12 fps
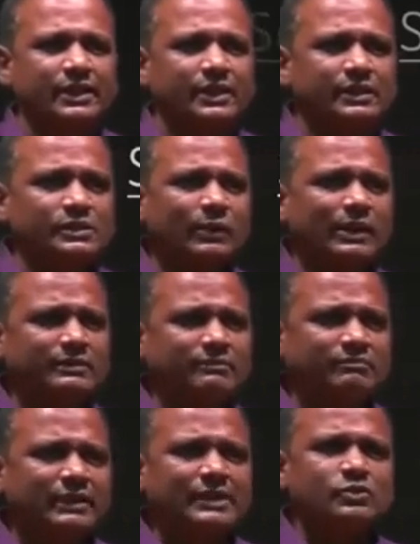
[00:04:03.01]
So while
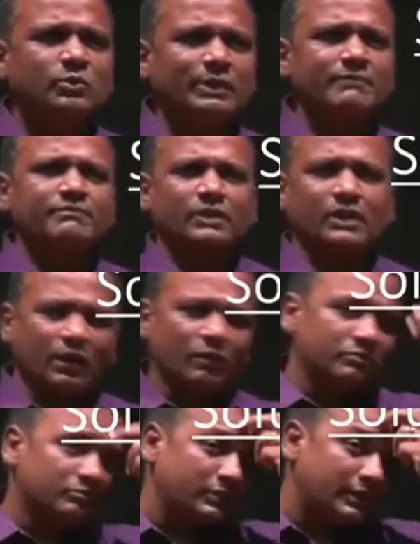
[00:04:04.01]
next would be how
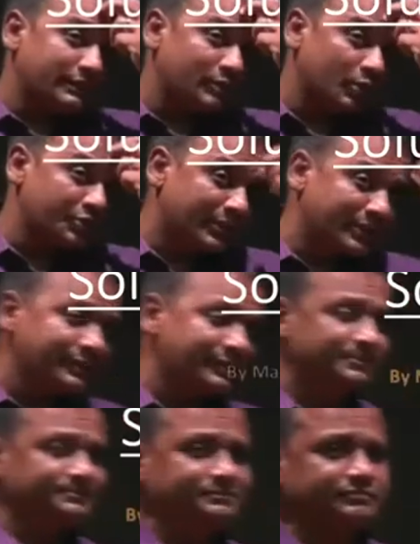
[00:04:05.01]
the solution is.
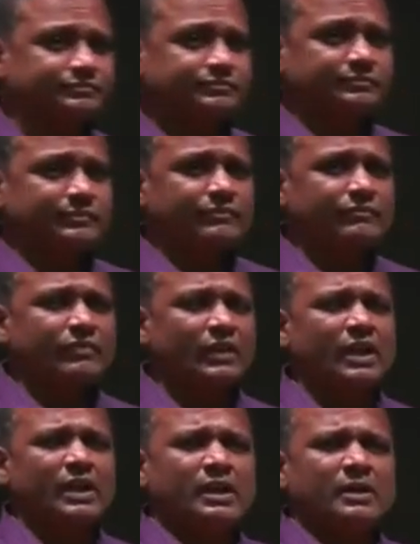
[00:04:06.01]

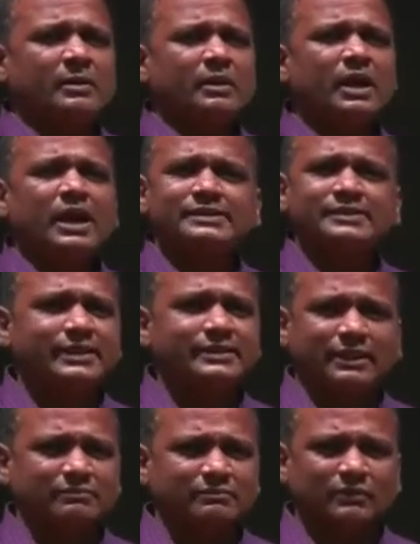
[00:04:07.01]
As I said
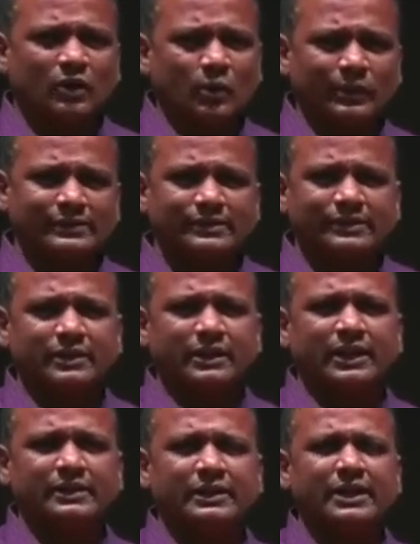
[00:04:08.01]
that always in
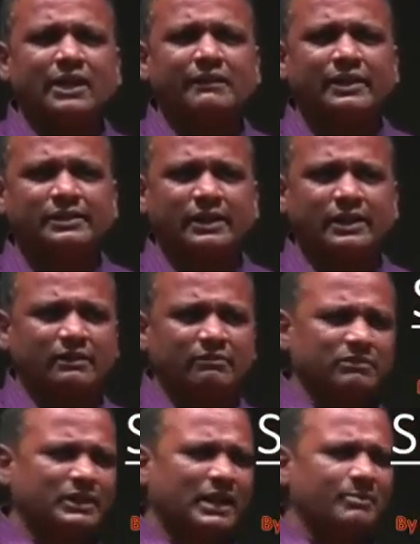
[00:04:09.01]
deriving the
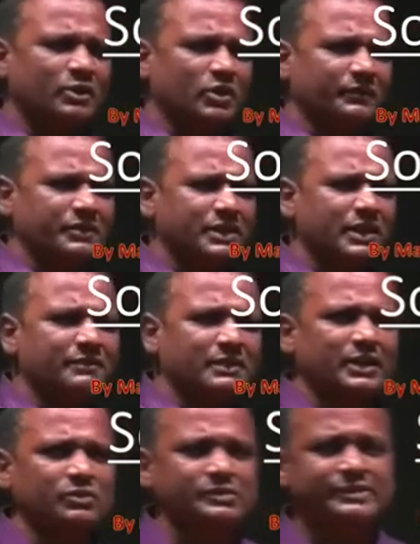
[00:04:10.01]
diameter of a shaft, I
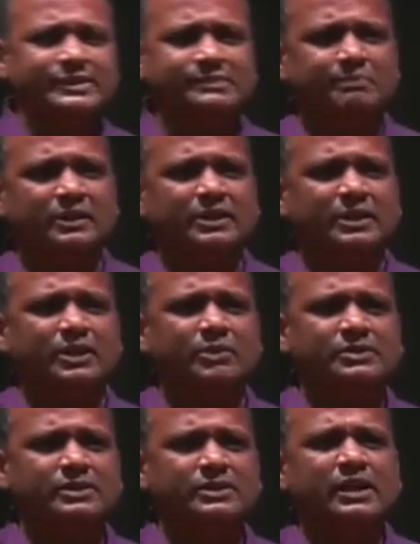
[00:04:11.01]
use this particular
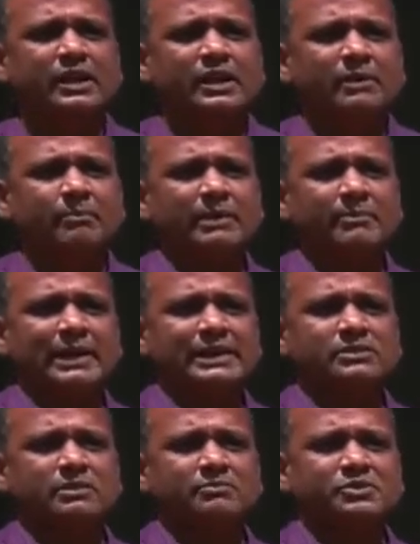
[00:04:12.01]
equation by
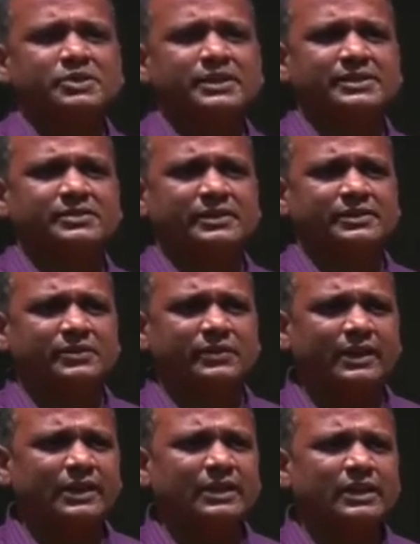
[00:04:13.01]
maximum shear stress
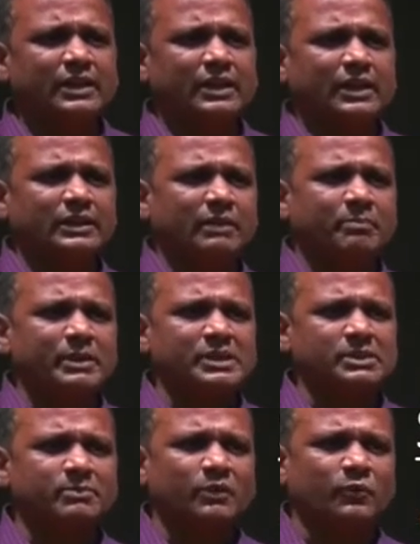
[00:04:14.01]
theory, the page
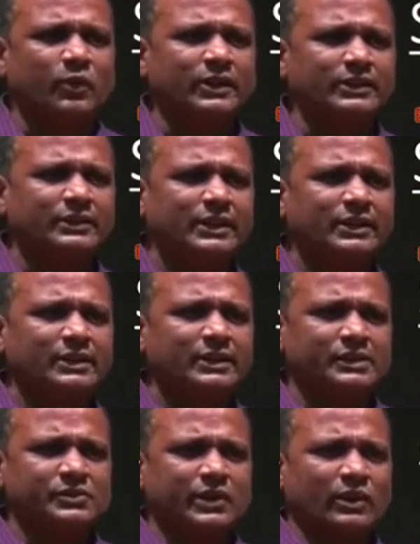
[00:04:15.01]
number 43.
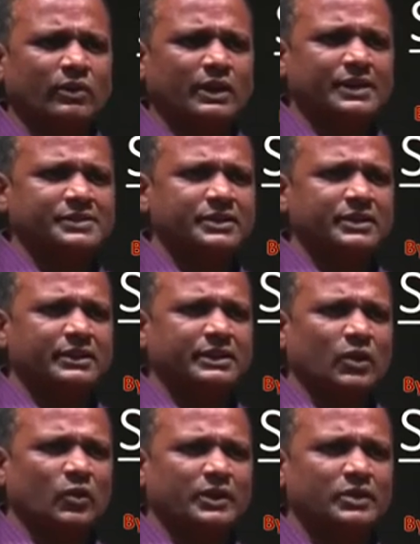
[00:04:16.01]
So I am going to consider the
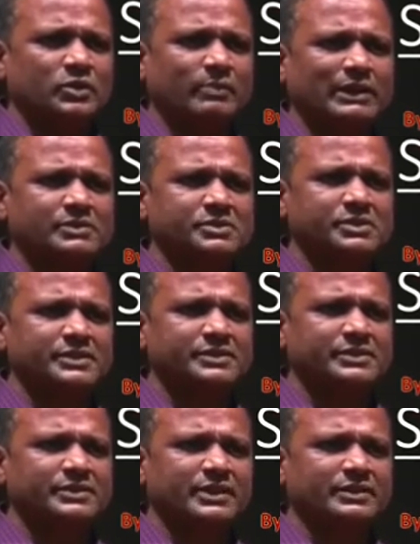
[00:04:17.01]
according to maximum shear
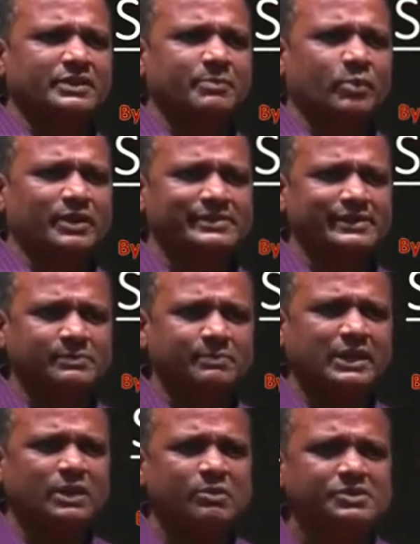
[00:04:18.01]
stress theory
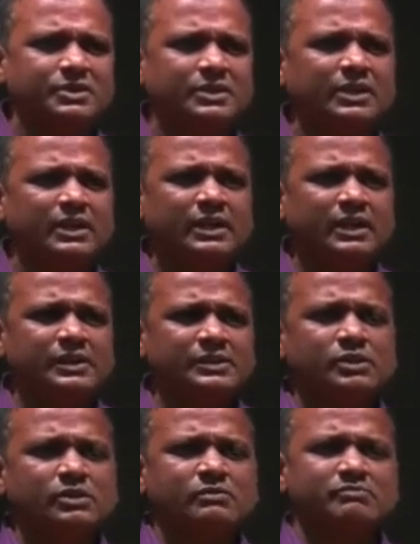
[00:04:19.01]
3.6b equation.
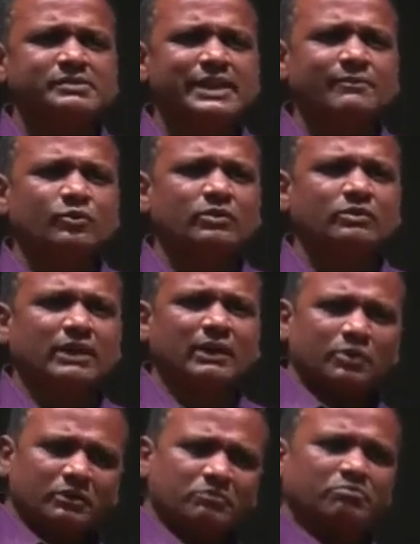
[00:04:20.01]
So same could I
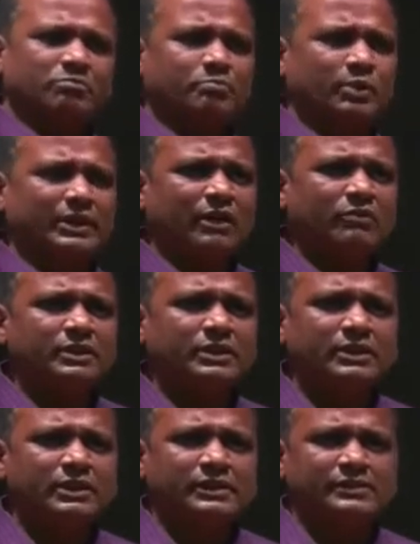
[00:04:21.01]
would pull in out.
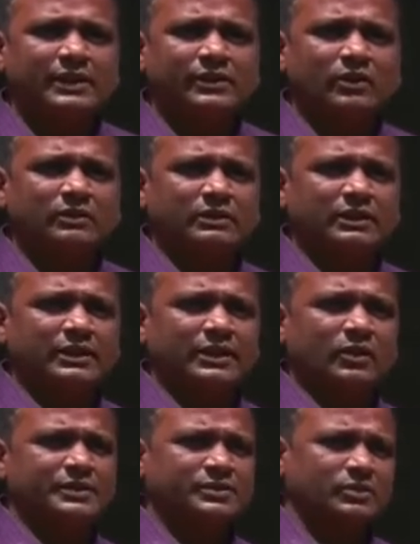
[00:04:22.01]
So I know the D
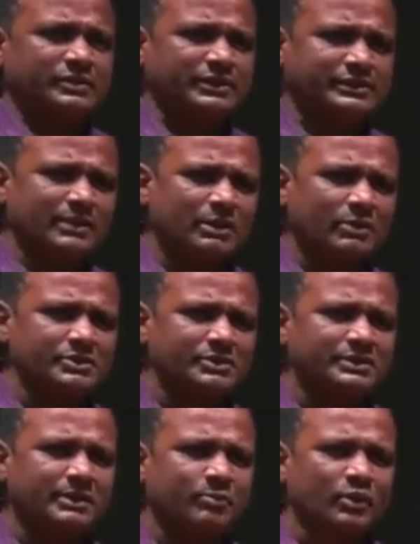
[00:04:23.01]
naught is equal to the same equation
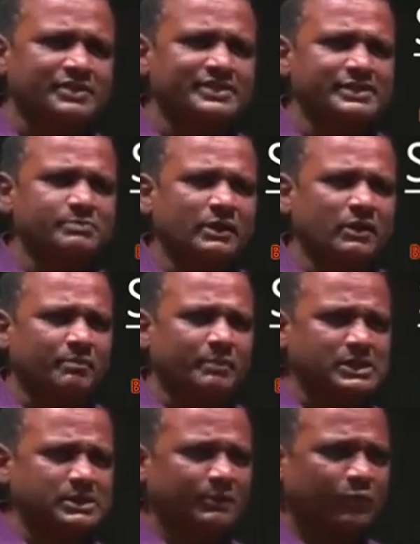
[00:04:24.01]
3.6b of page
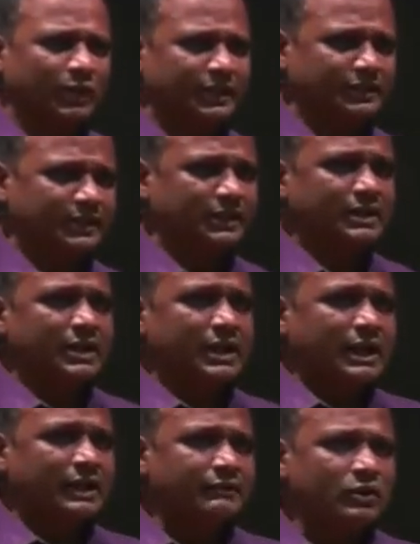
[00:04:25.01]
number 43.
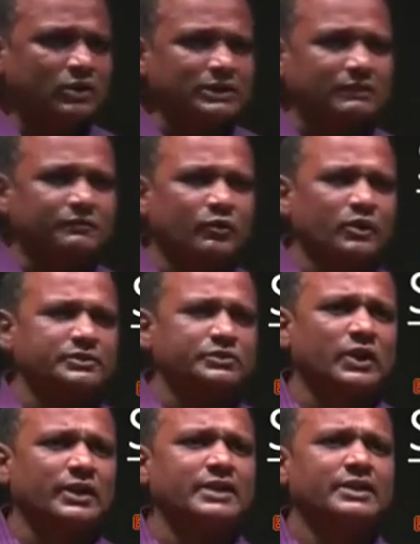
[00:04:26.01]
And we know that for
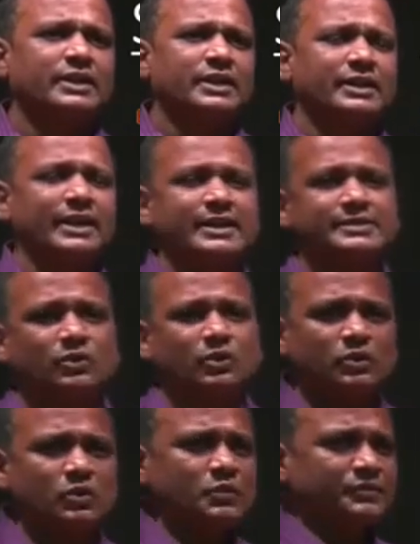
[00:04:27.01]
solid K is equal
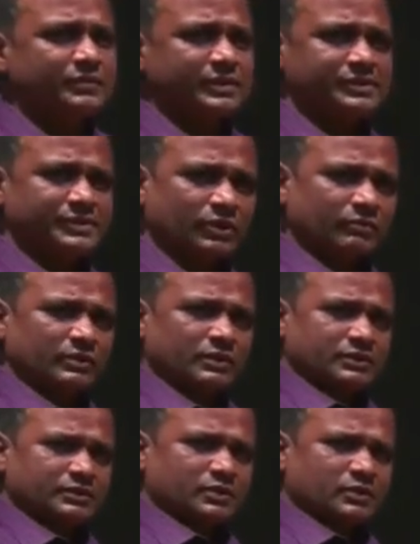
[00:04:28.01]
to 0.
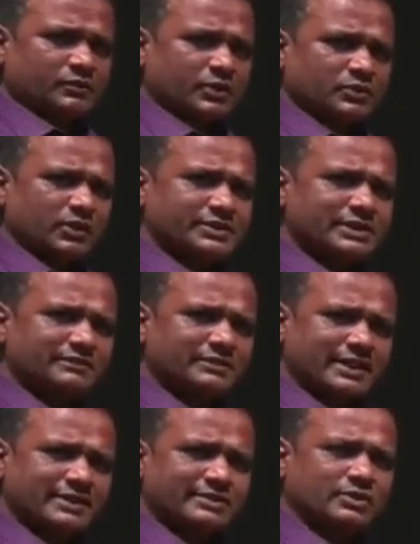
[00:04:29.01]
So for solid shaft
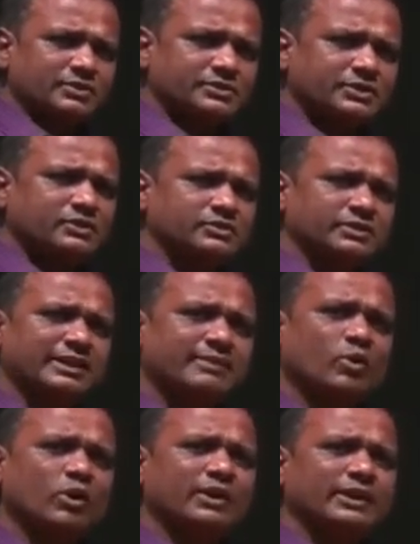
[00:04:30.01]
K is equal to 0. So
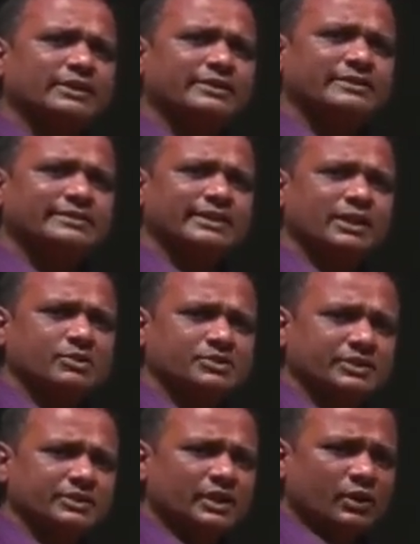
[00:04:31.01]
remodulating this
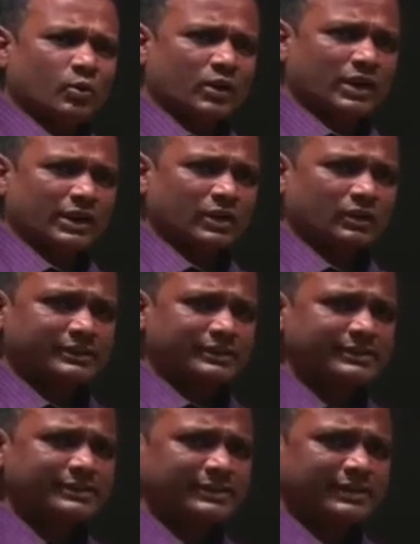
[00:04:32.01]
equation, what all I got
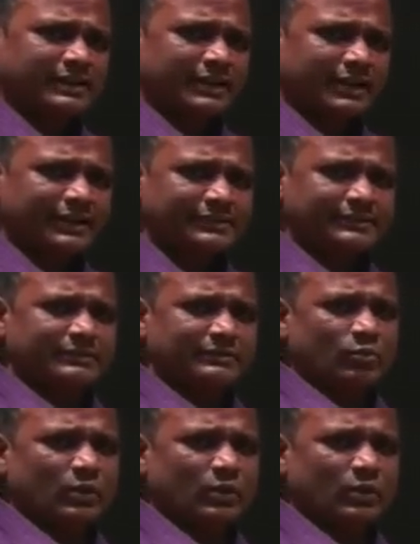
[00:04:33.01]
this is 1.